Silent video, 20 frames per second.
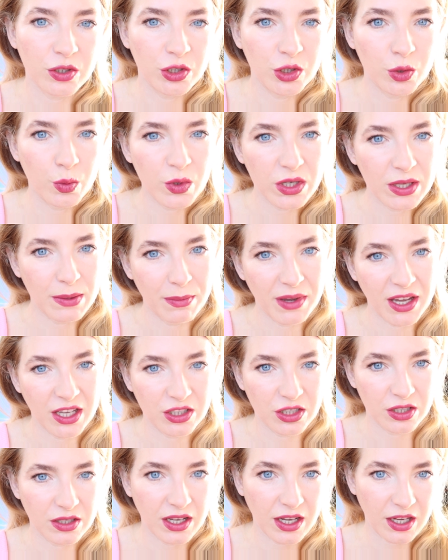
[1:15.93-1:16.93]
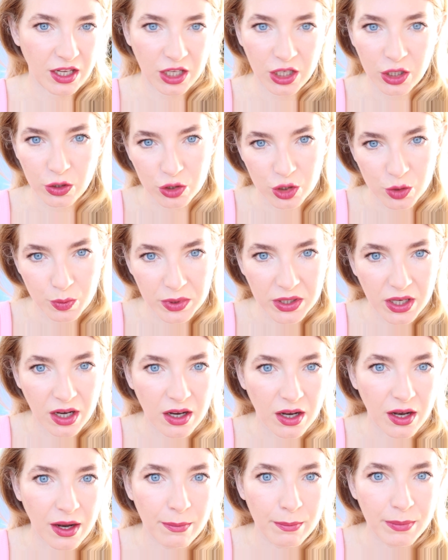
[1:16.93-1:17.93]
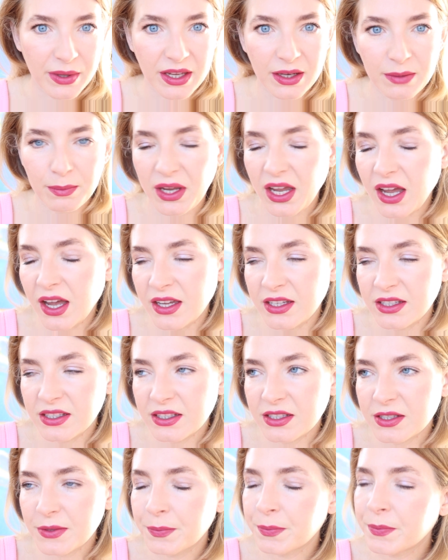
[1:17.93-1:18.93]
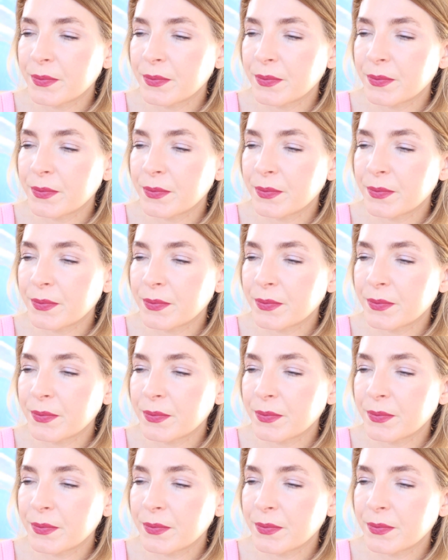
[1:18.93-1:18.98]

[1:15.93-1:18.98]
you would imagine a huge PR campaign behind it.